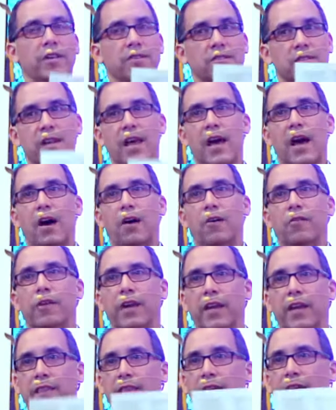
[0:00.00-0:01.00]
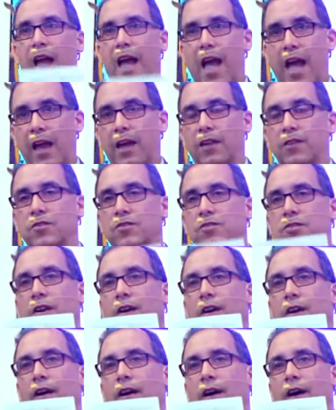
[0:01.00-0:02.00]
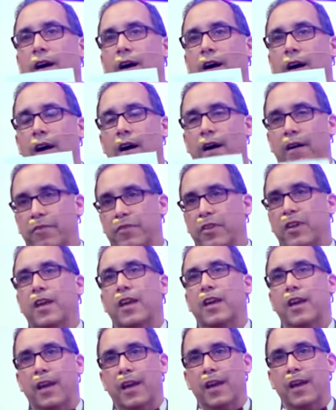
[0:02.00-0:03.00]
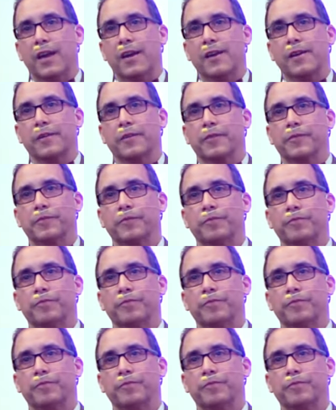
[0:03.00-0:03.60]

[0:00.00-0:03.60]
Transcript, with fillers: is now in the hands of the King.